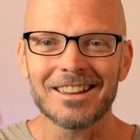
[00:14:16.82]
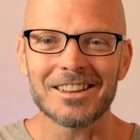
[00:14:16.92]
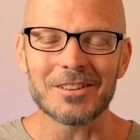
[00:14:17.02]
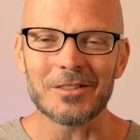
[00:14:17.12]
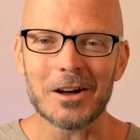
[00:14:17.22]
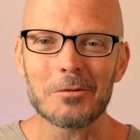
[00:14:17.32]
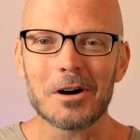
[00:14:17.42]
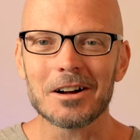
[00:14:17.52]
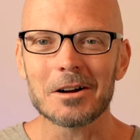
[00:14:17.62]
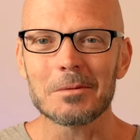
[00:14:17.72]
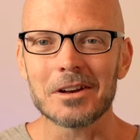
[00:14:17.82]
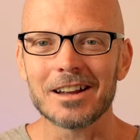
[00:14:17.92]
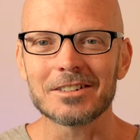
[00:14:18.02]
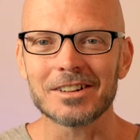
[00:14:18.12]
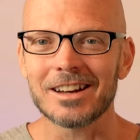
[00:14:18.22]
if I walk up and
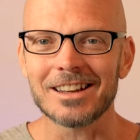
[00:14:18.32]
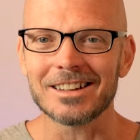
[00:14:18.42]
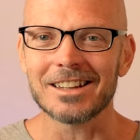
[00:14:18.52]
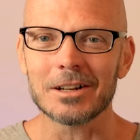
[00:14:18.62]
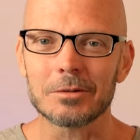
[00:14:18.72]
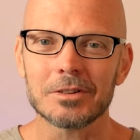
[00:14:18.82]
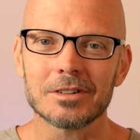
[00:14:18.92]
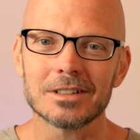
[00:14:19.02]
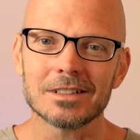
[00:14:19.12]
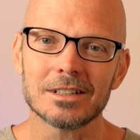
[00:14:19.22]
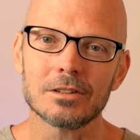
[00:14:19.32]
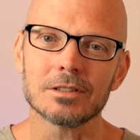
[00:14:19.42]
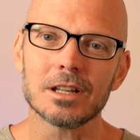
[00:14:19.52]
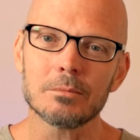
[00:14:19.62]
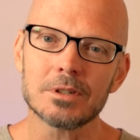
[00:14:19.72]
I try to connect with her and say, you know,
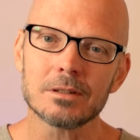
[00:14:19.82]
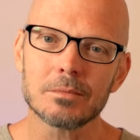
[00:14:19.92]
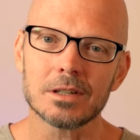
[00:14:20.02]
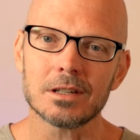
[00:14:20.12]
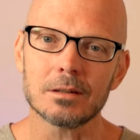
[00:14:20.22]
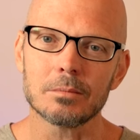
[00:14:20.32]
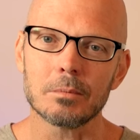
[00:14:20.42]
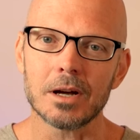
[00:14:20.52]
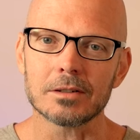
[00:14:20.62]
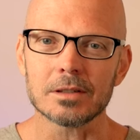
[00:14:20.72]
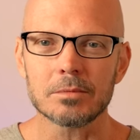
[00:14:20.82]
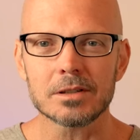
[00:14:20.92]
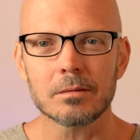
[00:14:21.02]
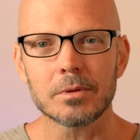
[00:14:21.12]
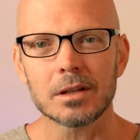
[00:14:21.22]
tell me something deep about you, tell me
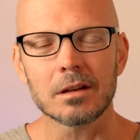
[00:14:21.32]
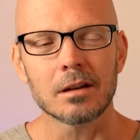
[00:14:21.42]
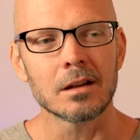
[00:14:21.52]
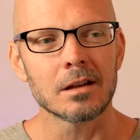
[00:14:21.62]
something